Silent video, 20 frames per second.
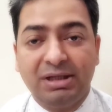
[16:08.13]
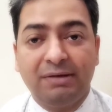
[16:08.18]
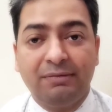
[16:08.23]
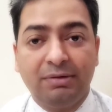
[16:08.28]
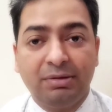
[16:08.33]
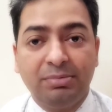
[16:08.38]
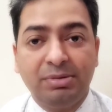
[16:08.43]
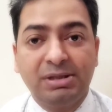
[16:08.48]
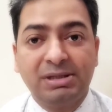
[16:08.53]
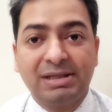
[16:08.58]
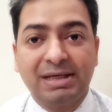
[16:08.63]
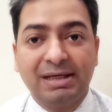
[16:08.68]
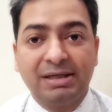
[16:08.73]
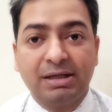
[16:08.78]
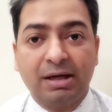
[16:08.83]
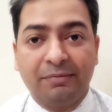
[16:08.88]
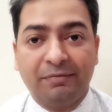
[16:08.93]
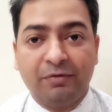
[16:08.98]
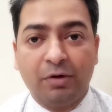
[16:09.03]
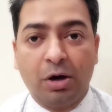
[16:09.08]
They will be
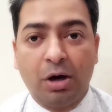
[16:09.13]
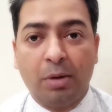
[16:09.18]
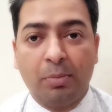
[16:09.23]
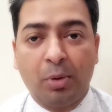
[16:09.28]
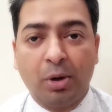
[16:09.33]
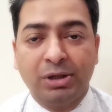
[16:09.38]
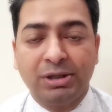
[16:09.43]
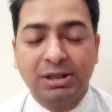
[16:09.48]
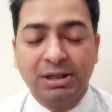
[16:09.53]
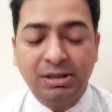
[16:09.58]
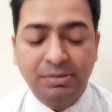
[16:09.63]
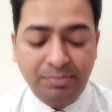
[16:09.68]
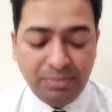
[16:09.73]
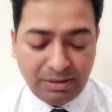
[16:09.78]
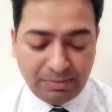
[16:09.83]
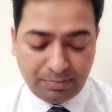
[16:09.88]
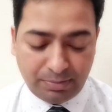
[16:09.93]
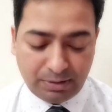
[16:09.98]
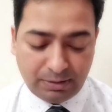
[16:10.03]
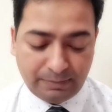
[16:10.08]
state appointed
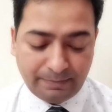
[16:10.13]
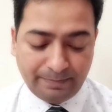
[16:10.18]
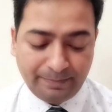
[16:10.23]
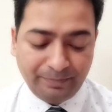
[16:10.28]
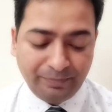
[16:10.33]
people.